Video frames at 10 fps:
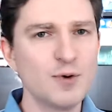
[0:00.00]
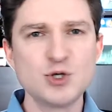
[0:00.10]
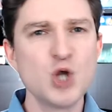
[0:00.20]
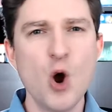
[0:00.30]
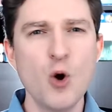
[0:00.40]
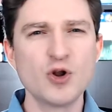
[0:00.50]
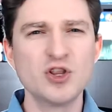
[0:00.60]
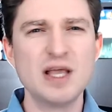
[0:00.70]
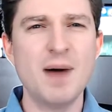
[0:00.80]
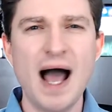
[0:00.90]

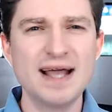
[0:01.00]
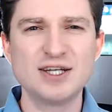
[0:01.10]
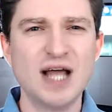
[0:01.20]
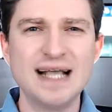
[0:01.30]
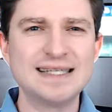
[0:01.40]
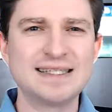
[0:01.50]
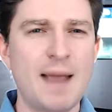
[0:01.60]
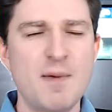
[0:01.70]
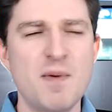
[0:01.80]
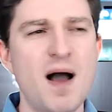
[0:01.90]
totally buy a dice
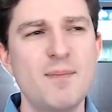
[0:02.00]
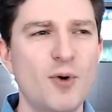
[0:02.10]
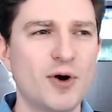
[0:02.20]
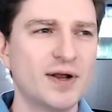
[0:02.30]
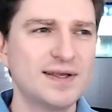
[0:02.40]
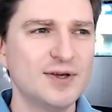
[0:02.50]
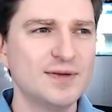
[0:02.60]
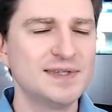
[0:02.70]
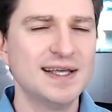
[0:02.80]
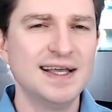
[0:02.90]
game about board
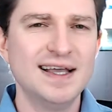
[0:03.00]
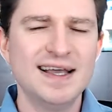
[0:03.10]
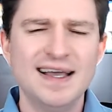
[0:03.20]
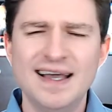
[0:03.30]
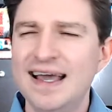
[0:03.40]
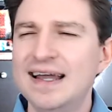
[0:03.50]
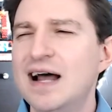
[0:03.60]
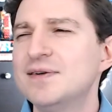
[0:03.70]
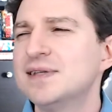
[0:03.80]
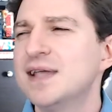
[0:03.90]
cubes. And I was like,